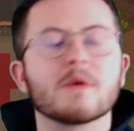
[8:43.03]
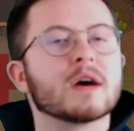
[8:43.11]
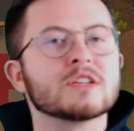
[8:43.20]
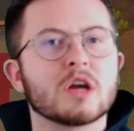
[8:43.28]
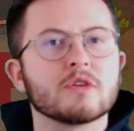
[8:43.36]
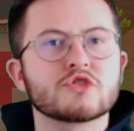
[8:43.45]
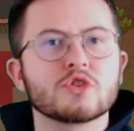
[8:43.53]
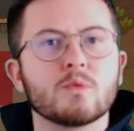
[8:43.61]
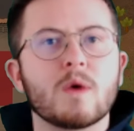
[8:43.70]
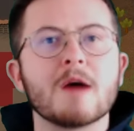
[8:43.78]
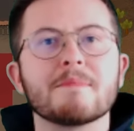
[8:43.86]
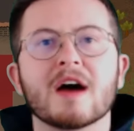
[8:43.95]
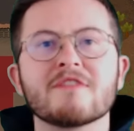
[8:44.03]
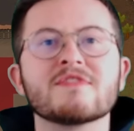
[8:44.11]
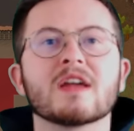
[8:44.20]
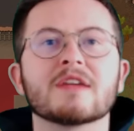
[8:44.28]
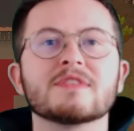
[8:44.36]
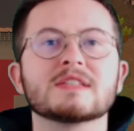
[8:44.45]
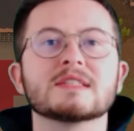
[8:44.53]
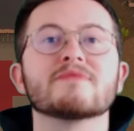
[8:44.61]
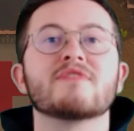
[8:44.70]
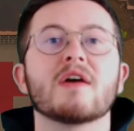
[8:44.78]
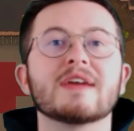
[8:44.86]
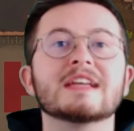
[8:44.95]
I'm not sure why, but I feel like this is a
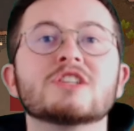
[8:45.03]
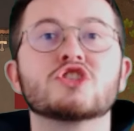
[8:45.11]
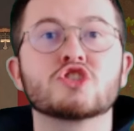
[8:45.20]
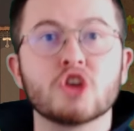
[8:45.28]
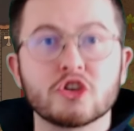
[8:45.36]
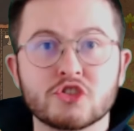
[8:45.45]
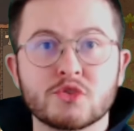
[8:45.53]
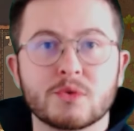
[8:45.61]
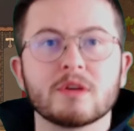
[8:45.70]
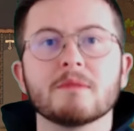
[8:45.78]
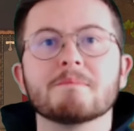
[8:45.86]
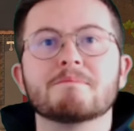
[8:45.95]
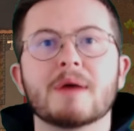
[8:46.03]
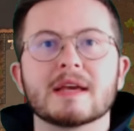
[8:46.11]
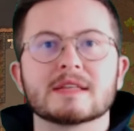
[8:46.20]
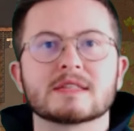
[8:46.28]
very industrial-based